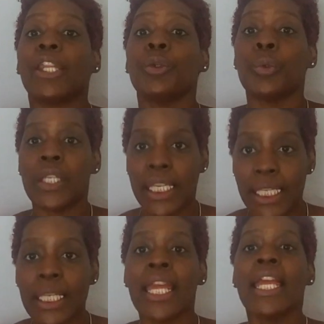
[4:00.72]
and you
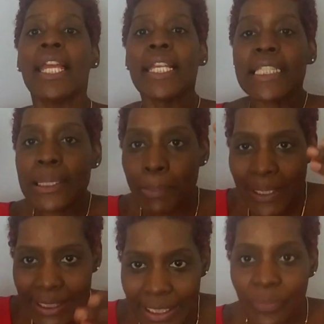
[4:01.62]
need
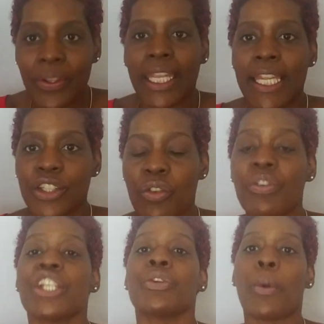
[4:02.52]
specific
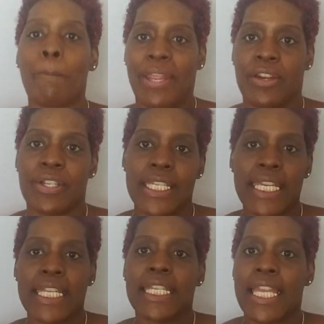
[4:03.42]
individual
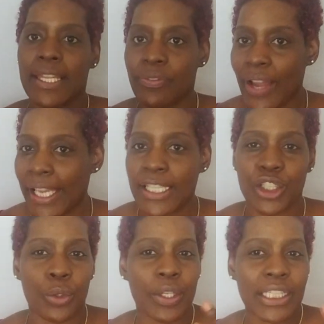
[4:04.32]
parenting
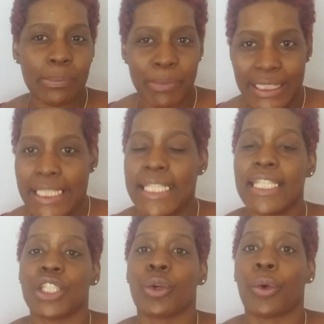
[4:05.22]
advice or
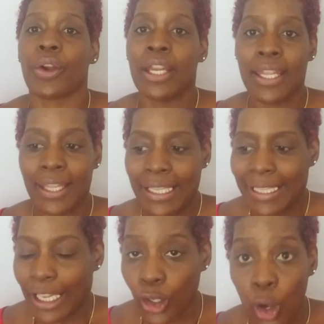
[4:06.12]
expertise or
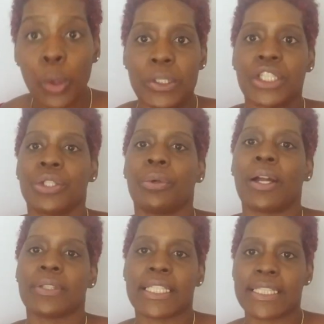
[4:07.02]
a coach
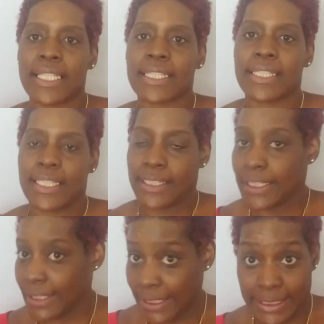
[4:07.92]
throughout this
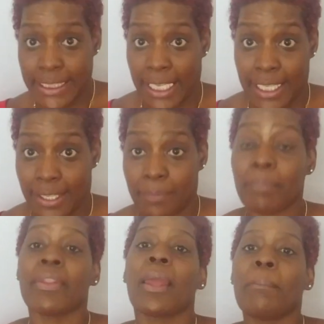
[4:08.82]
setting.
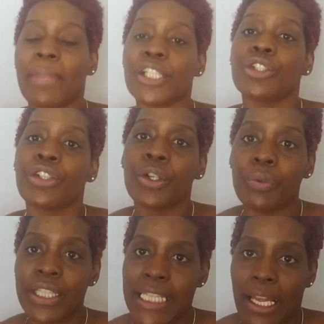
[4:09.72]
Make sure you
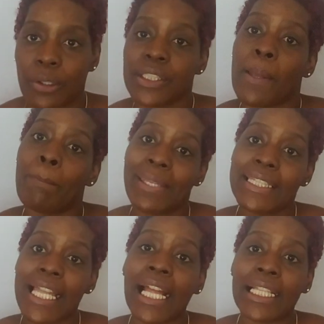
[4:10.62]
reach out to
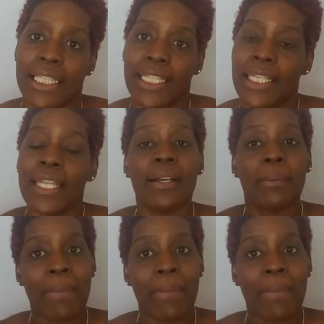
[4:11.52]
bit.ly/chat